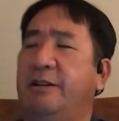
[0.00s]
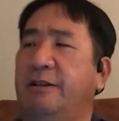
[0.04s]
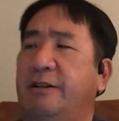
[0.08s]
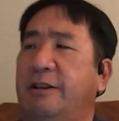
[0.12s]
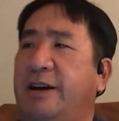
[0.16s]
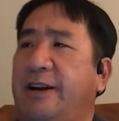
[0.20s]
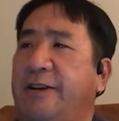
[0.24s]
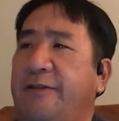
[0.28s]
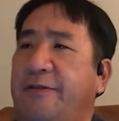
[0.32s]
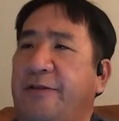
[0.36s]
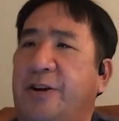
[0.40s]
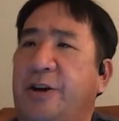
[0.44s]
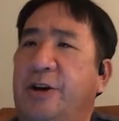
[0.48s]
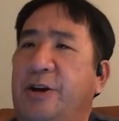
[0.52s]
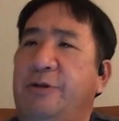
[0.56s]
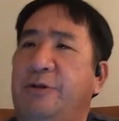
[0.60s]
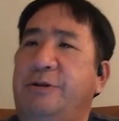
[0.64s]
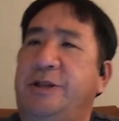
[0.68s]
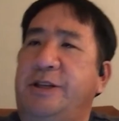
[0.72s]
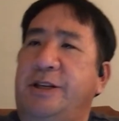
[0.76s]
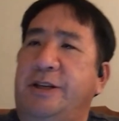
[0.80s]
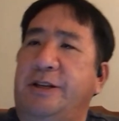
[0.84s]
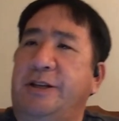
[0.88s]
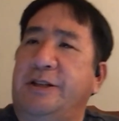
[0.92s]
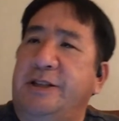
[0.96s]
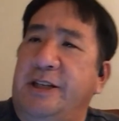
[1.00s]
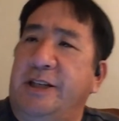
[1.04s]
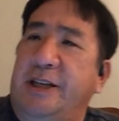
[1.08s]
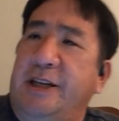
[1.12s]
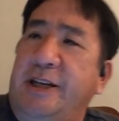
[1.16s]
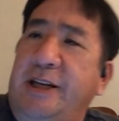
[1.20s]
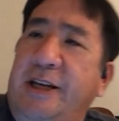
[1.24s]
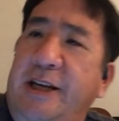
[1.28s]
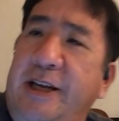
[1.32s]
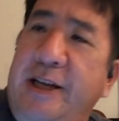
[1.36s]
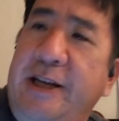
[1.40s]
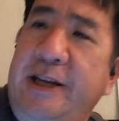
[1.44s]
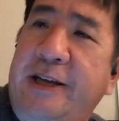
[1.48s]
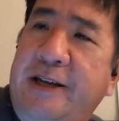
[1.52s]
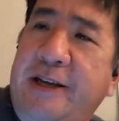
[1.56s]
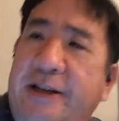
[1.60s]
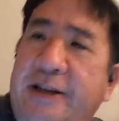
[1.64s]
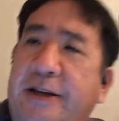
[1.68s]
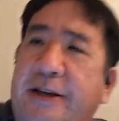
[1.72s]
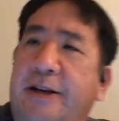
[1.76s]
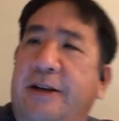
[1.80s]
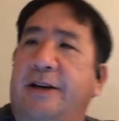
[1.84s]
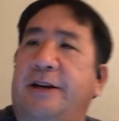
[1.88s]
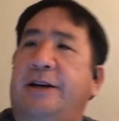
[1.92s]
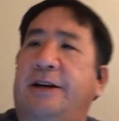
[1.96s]
a lot of coaching, didn't he,
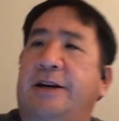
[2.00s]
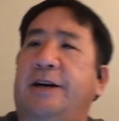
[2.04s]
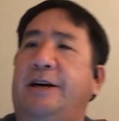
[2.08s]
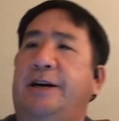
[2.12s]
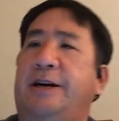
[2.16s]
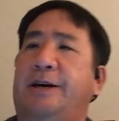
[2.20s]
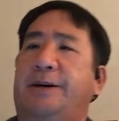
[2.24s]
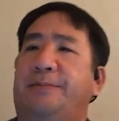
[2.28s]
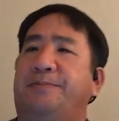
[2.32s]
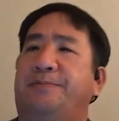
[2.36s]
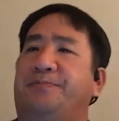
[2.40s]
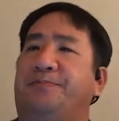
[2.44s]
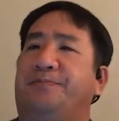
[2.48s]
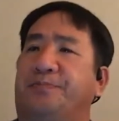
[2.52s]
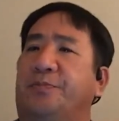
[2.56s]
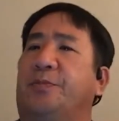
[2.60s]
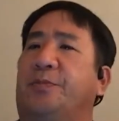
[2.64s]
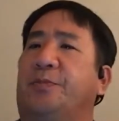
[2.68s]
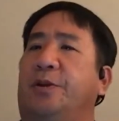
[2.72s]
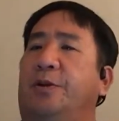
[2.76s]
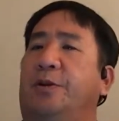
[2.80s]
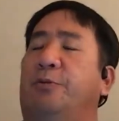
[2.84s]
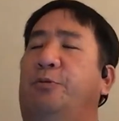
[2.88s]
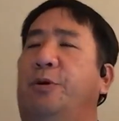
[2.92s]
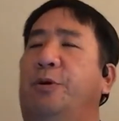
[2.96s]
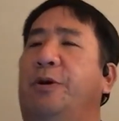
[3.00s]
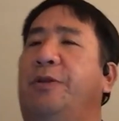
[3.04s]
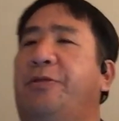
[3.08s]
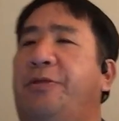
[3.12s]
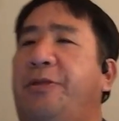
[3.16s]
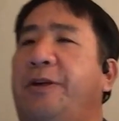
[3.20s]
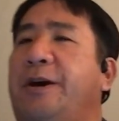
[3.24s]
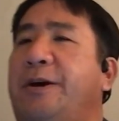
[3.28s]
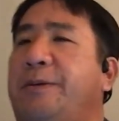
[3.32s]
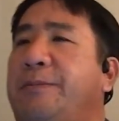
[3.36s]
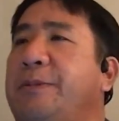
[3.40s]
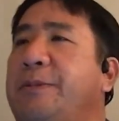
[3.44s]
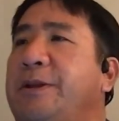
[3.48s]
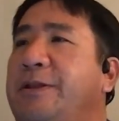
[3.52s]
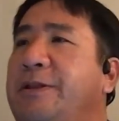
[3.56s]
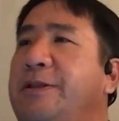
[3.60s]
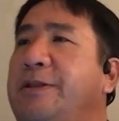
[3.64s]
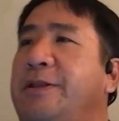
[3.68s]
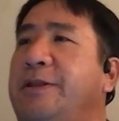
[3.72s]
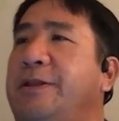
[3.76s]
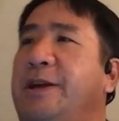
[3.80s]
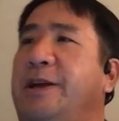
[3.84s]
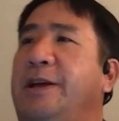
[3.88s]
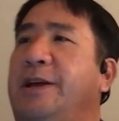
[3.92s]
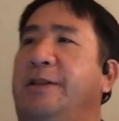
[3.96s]
with them,
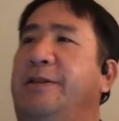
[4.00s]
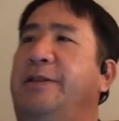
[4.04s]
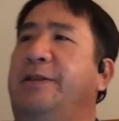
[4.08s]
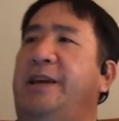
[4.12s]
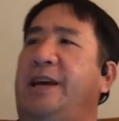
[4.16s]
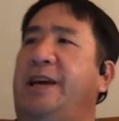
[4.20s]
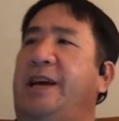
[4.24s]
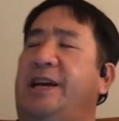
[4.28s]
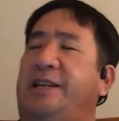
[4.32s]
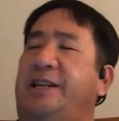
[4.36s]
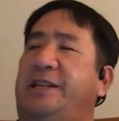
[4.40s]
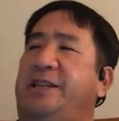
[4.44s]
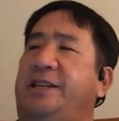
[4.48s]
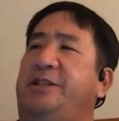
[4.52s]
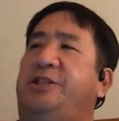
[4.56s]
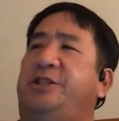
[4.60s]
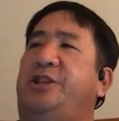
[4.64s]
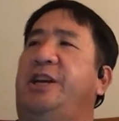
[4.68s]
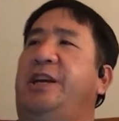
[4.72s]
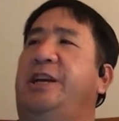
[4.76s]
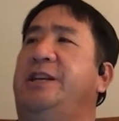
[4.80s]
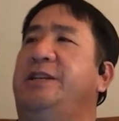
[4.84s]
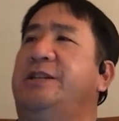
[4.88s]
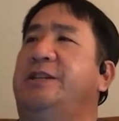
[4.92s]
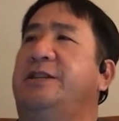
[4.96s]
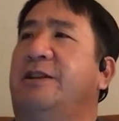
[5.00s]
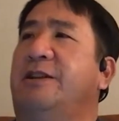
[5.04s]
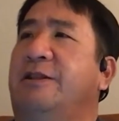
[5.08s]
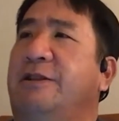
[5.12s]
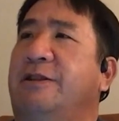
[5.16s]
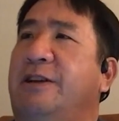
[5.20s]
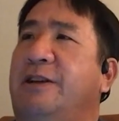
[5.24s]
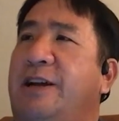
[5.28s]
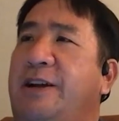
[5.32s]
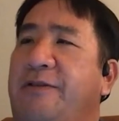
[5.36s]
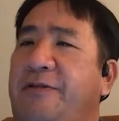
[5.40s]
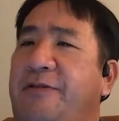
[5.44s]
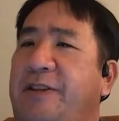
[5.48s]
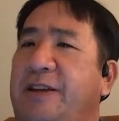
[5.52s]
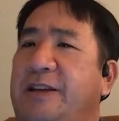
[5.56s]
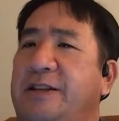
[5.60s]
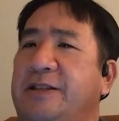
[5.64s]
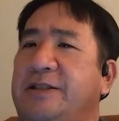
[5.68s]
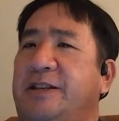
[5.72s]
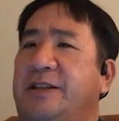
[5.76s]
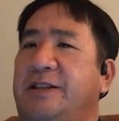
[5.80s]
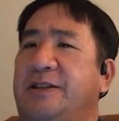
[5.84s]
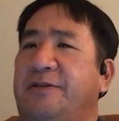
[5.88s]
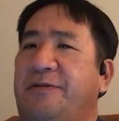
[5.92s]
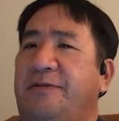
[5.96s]
and they had to change a lot of
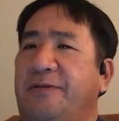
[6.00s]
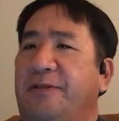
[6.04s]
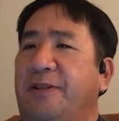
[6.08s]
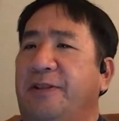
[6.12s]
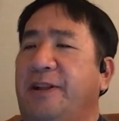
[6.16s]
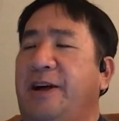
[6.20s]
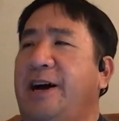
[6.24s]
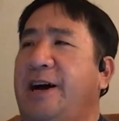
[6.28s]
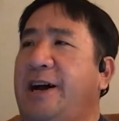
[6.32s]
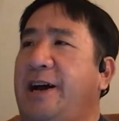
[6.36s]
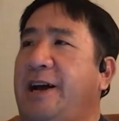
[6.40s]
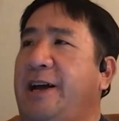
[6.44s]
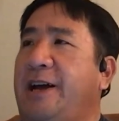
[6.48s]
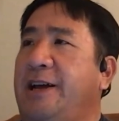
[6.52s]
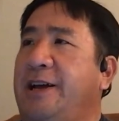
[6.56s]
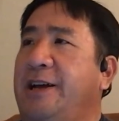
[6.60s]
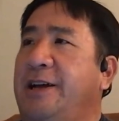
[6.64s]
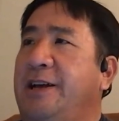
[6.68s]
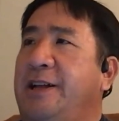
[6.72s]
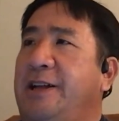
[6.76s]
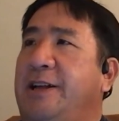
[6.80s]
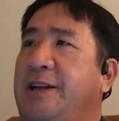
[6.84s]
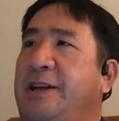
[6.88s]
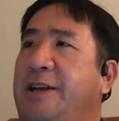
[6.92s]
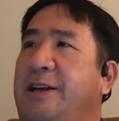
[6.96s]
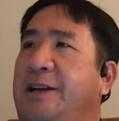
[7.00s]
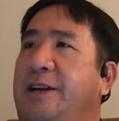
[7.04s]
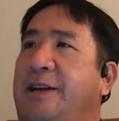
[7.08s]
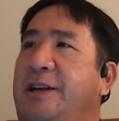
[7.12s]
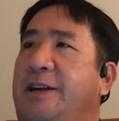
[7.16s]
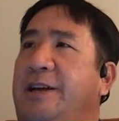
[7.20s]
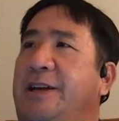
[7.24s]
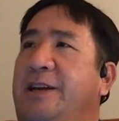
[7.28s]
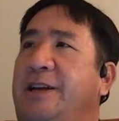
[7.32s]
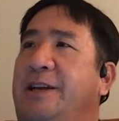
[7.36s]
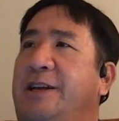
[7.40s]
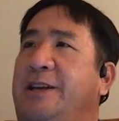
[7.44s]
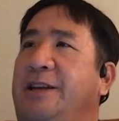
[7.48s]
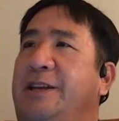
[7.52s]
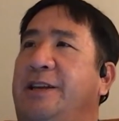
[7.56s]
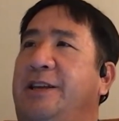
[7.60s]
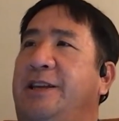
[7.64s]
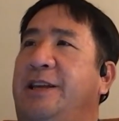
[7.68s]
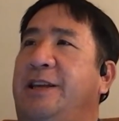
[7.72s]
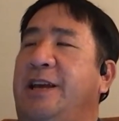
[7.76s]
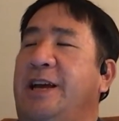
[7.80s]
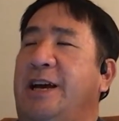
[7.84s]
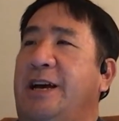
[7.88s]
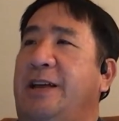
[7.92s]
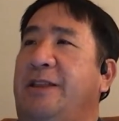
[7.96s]
things on the fly,
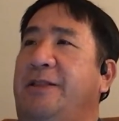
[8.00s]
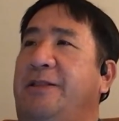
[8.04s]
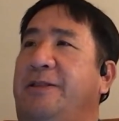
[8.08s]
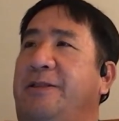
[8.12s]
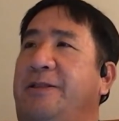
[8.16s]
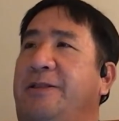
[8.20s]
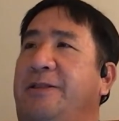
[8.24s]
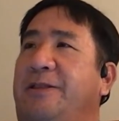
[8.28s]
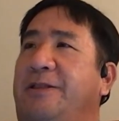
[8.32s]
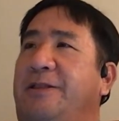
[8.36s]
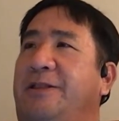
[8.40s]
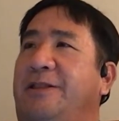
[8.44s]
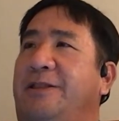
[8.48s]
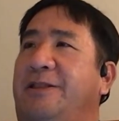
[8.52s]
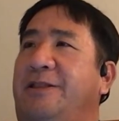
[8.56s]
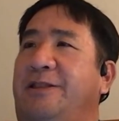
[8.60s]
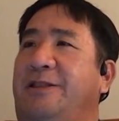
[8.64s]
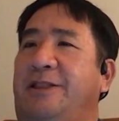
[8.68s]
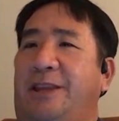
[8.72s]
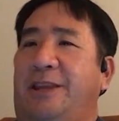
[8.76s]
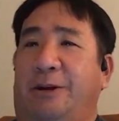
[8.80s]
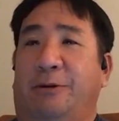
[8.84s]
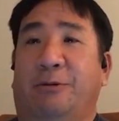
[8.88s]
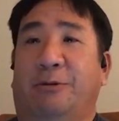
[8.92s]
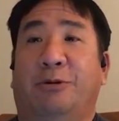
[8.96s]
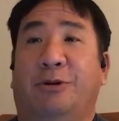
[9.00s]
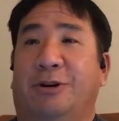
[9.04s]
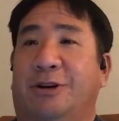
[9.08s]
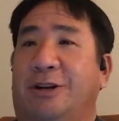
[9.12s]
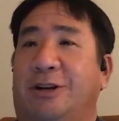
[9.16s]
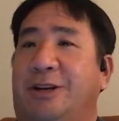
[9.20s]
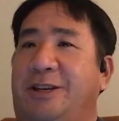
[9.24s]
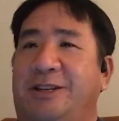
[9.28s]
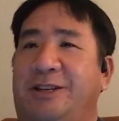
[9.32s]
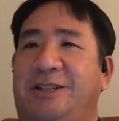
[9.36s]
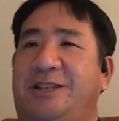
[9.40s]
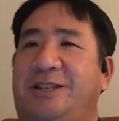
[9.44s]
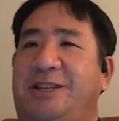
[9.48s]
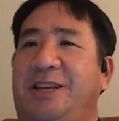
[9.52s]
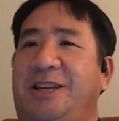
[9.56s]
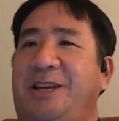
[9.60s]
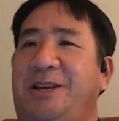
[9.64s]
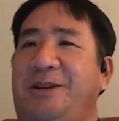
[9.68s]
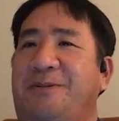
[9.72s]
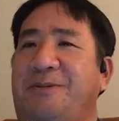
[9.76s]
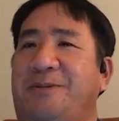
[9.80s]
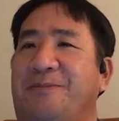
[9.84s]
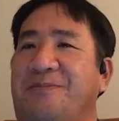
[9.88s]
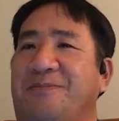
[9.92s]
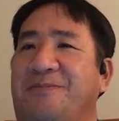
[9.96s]
yet they were a good
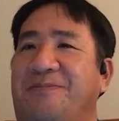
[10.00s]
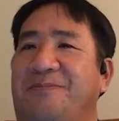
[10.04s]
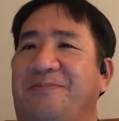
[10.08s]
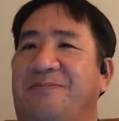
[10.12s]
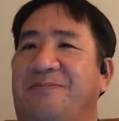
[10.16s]
team.